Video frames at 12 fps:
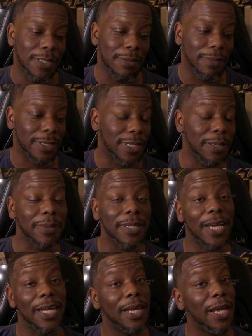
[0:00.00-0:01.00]
But something
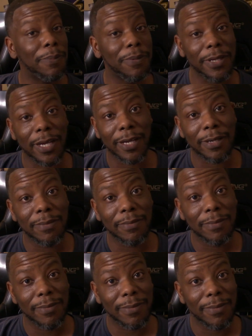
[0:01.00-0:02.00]
got to happen, y'all.
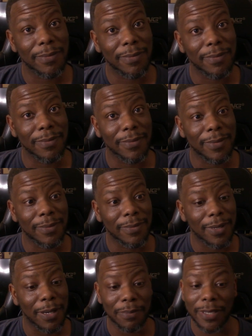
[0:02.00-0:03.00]

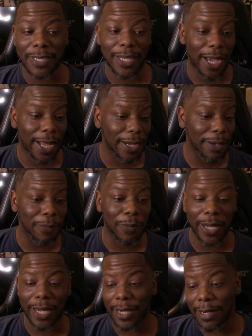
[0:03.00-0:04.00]
I'm excited. I'm
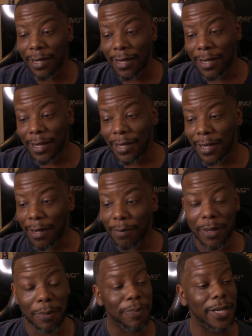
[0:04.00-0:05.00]
waiting.
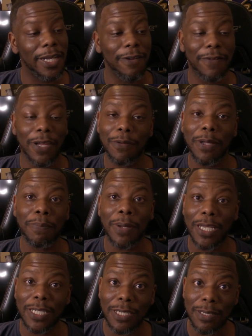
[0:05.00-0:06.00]
I'm being very
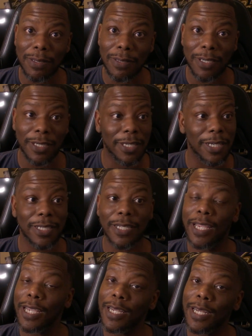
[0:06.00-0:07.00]
impatient. It's
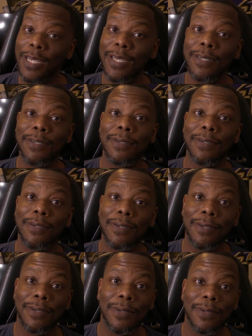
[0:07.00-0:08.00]
kicking in.
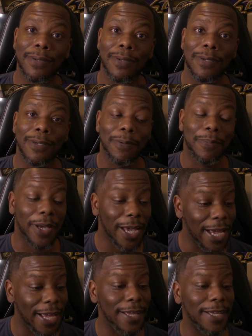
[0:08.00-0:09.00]
But
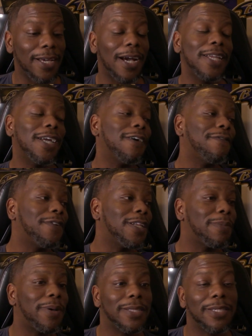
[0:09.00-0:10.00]
hey, how y'all feel
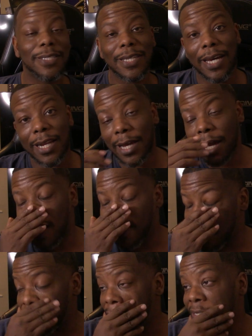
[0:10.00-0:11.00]
about the signing? I
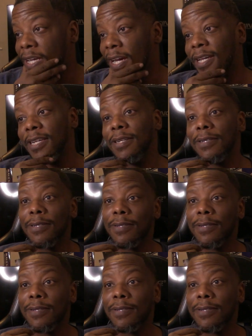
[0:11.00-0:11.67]
love the signing.